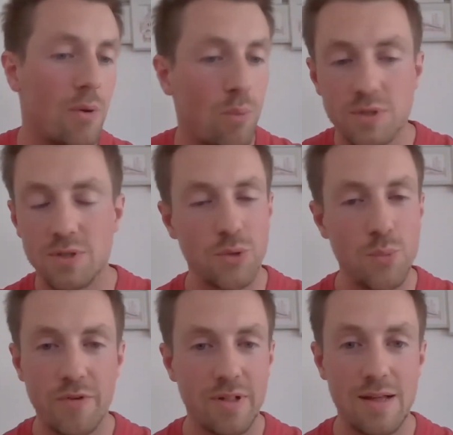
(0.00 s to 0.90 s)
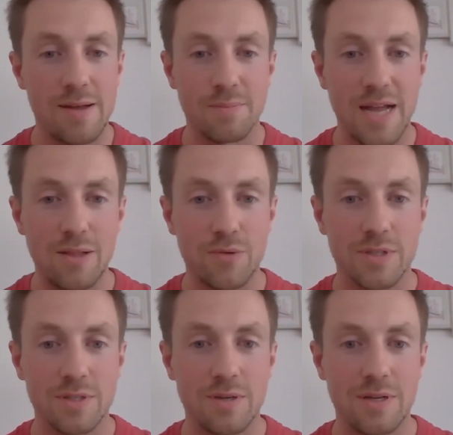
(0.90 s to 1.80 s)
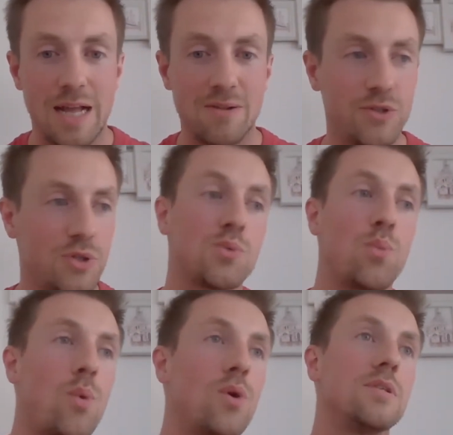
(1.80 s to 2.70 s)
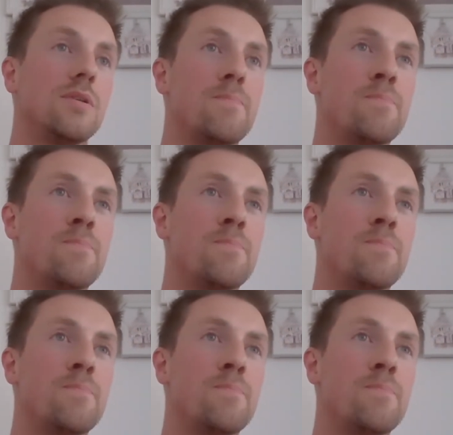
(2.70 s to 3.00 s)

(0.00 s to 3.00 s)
wasn't done with calories. Calories just wasn't